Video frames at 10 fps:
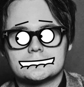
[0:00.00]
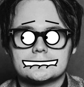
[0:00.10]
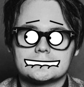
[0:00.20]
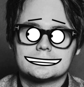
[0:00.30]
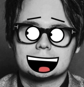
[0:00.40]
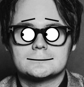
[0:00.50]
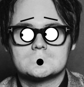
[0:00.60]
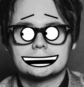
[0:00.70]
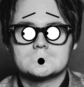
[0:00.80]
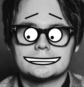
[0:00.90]
Something might
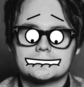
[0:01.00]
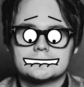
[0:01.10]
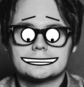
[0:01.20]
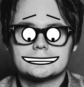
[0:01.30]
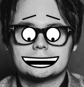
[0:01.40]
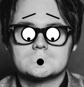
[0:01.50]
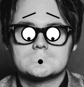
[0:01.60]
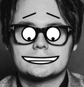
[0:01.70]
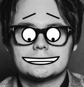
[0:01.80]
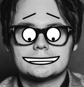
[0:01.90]
be off with this king.
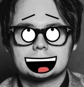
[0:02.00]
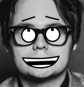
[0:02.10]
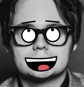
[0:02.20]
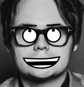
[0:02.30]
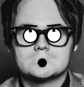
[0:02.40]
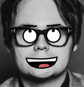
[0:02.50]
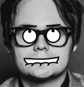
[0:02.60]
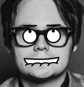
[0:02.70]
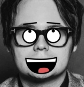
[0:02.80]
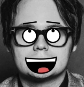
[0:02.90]
This king might be a little
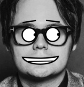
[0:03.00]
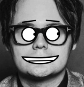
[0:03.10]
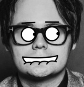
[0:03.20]
crazy.